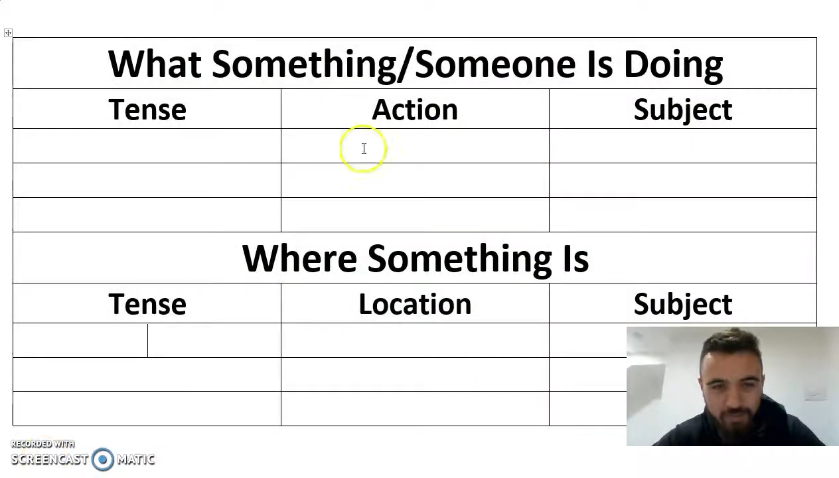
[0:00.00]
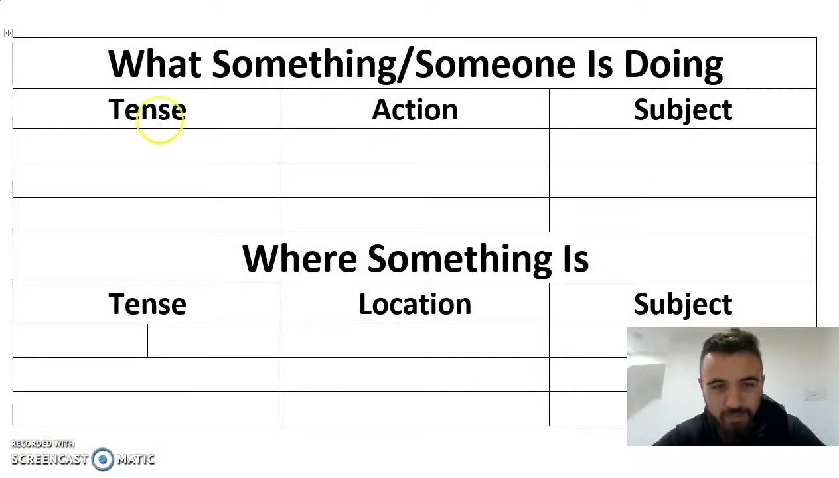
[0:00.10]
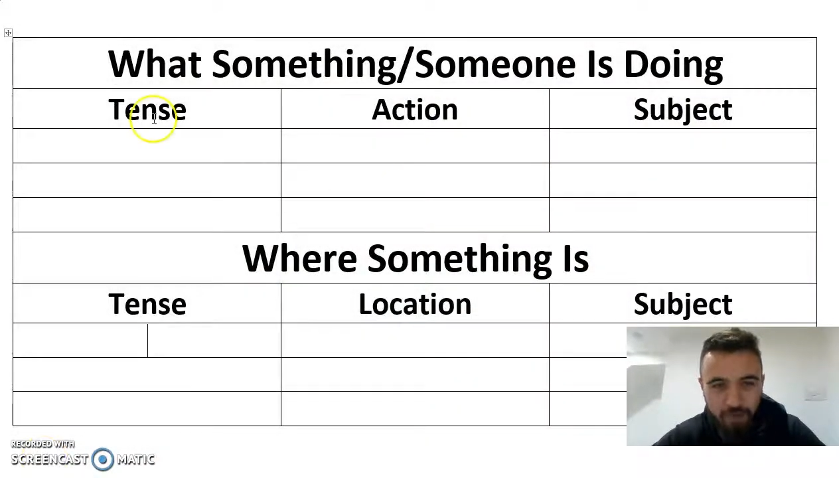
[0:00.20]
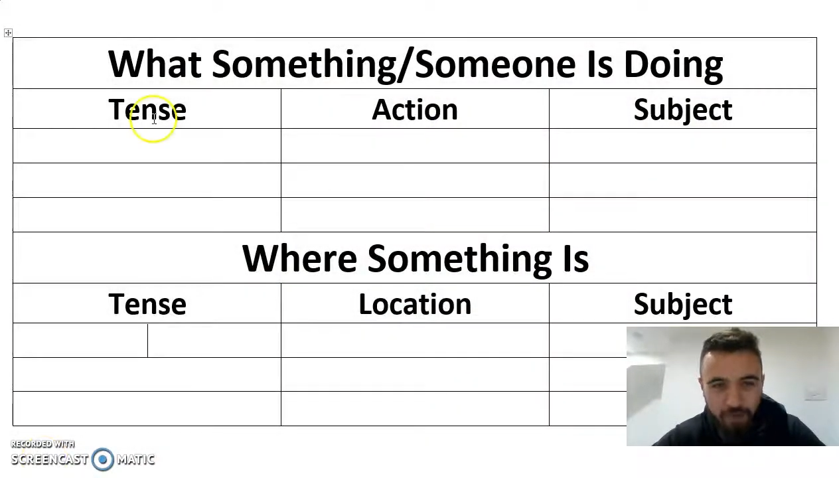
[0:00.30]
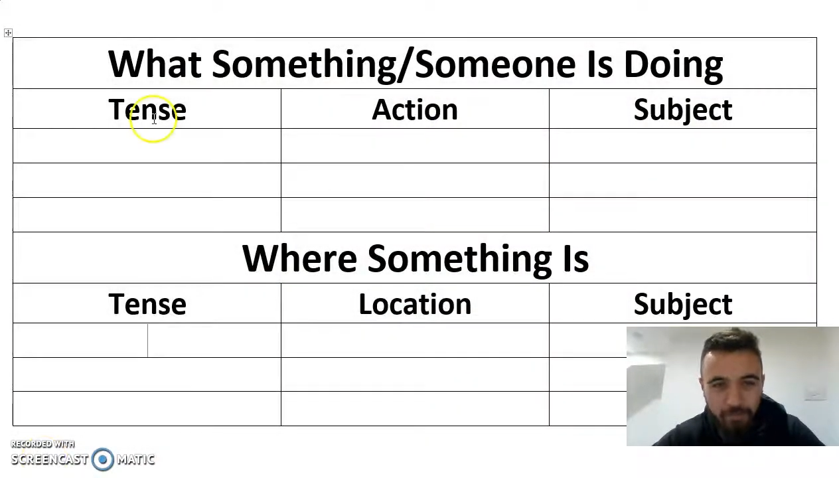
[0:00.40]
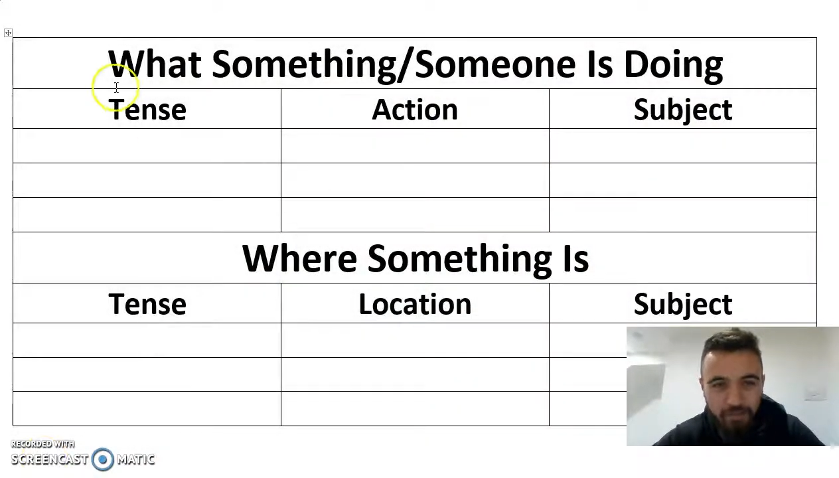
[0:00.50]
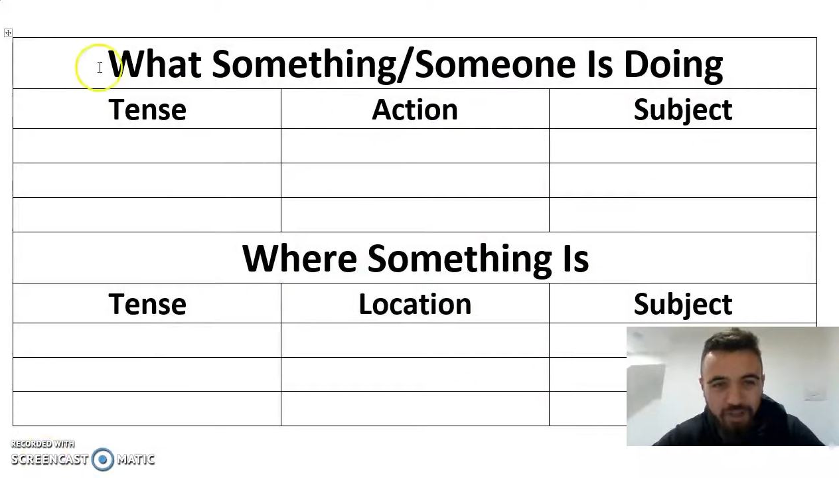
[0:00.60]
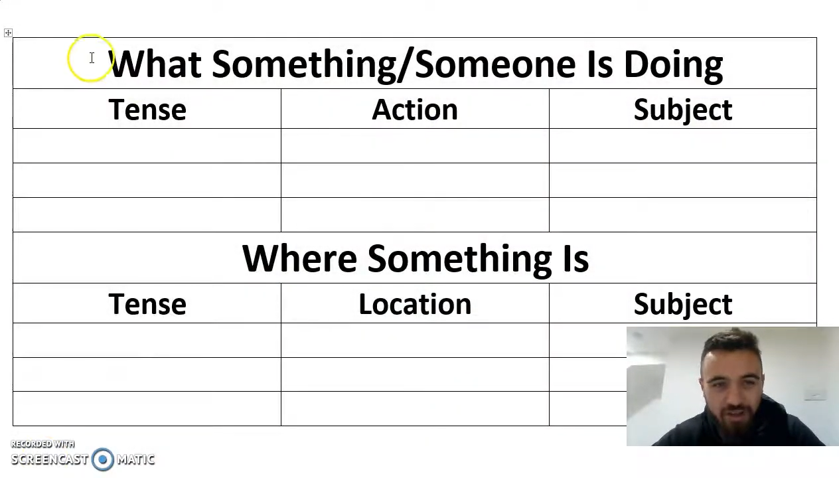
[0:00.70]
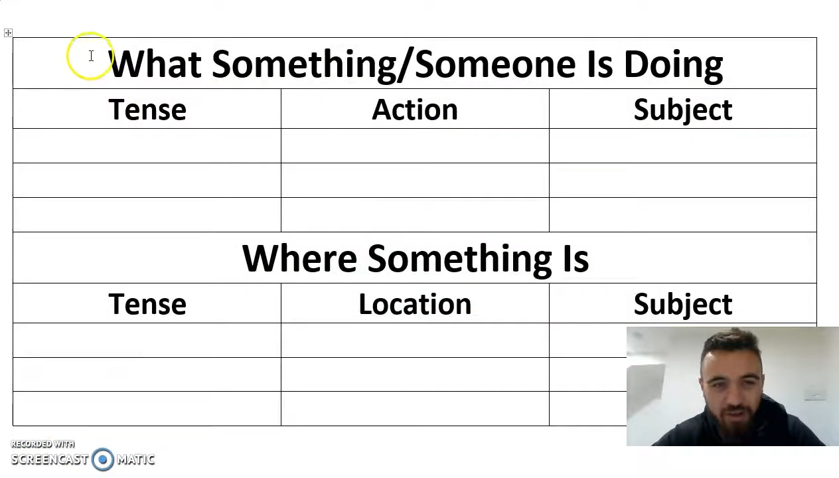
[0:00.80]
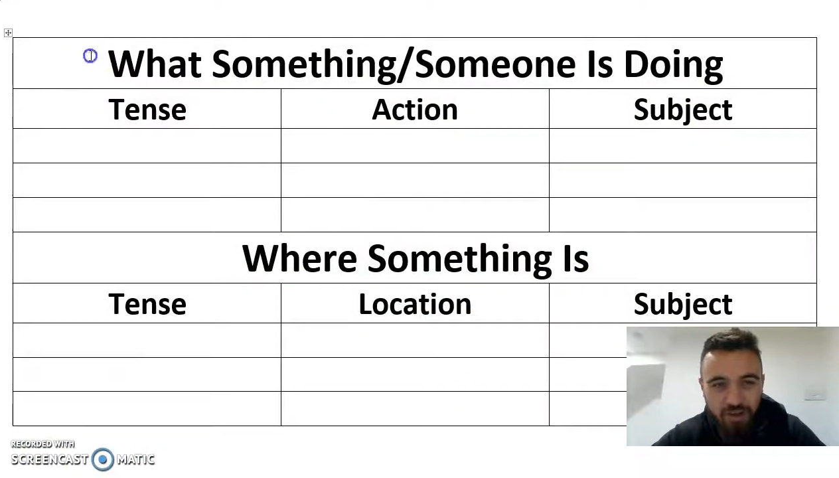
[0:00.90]
So,
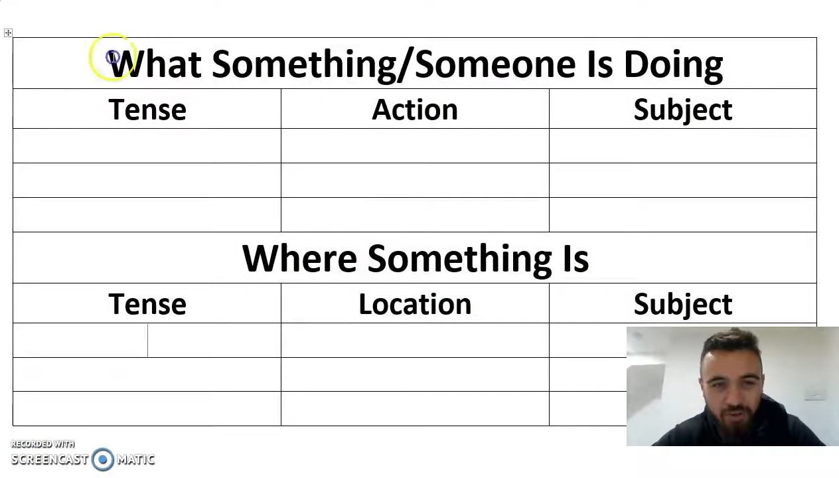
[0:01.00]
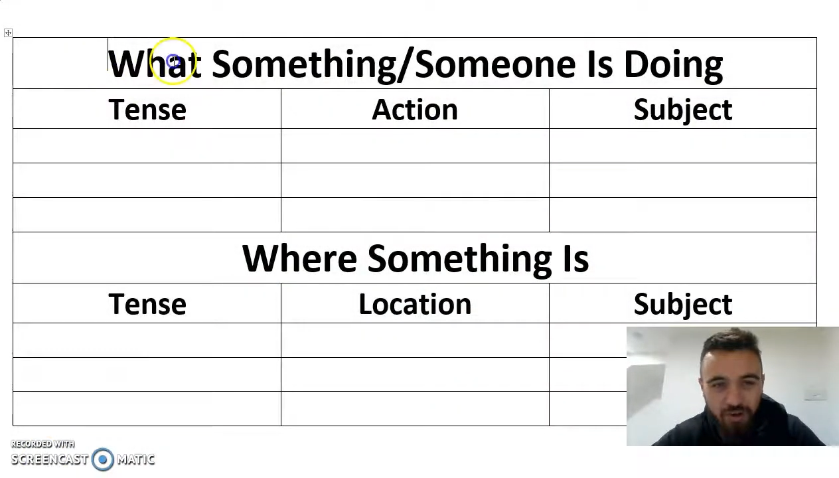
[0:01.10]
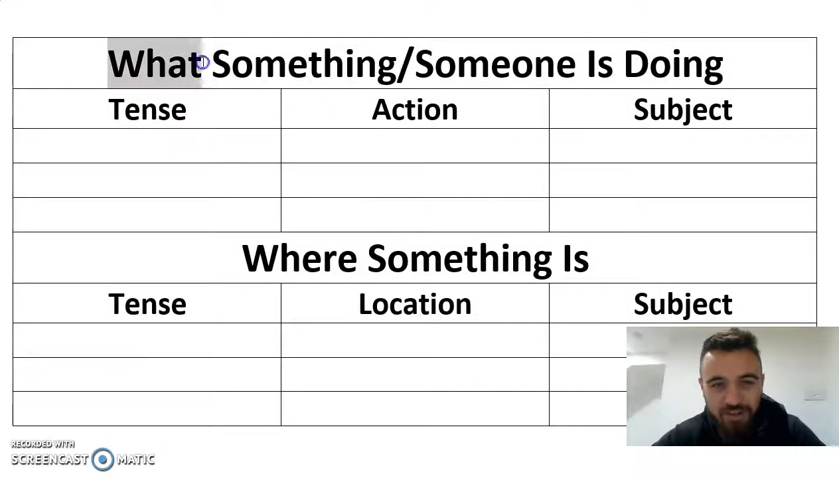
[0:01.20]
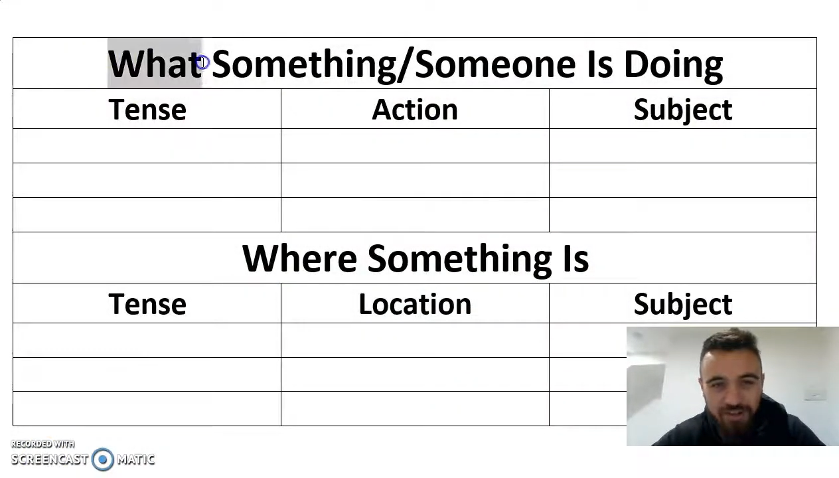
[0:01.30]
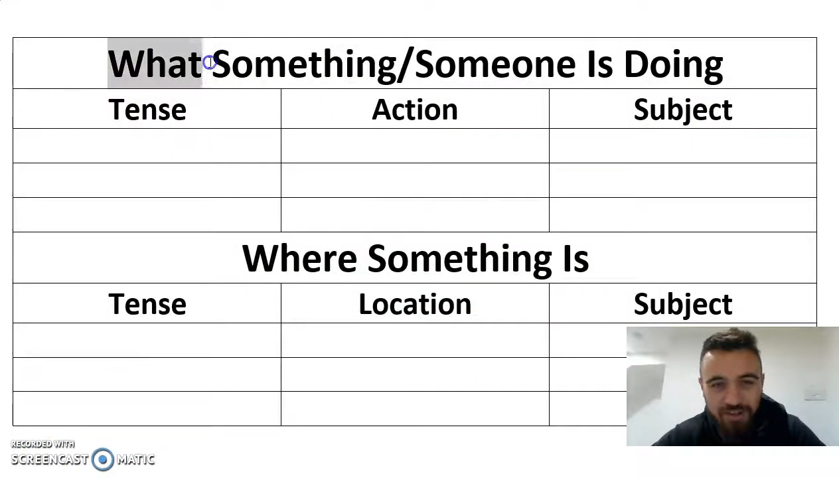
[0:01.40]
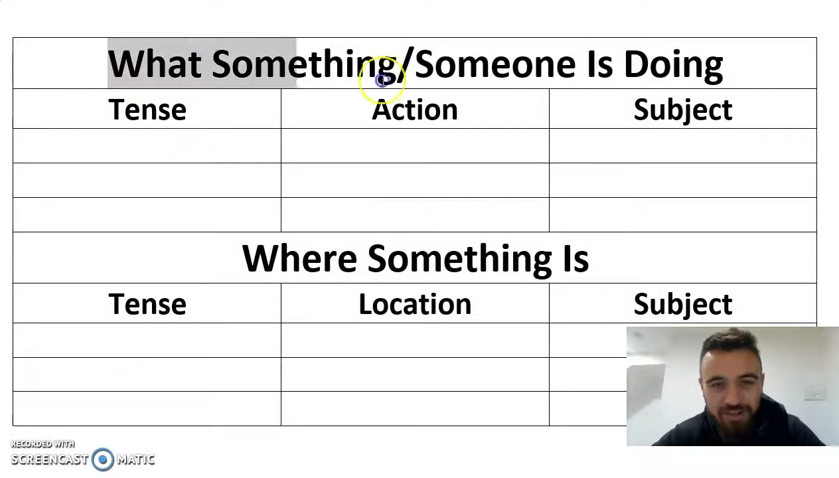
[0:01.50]
what